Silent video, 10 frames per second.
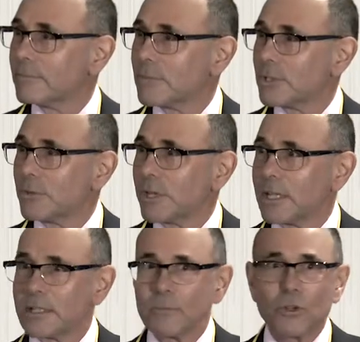So we
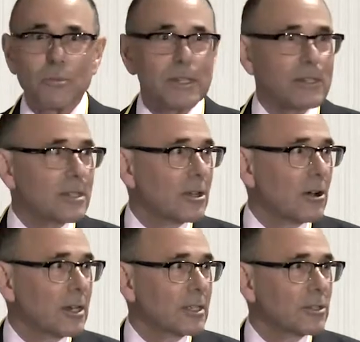got some newbies in the
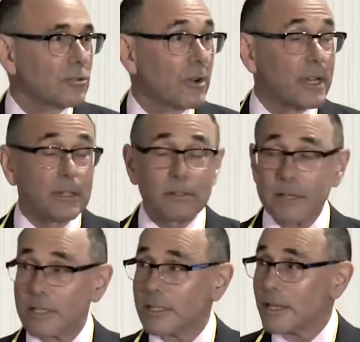audience. Great,
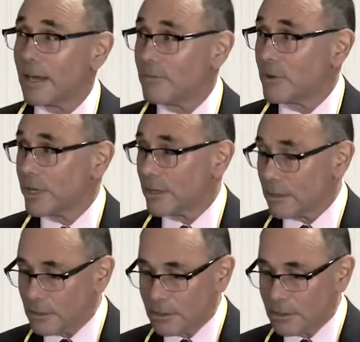nice to have you here.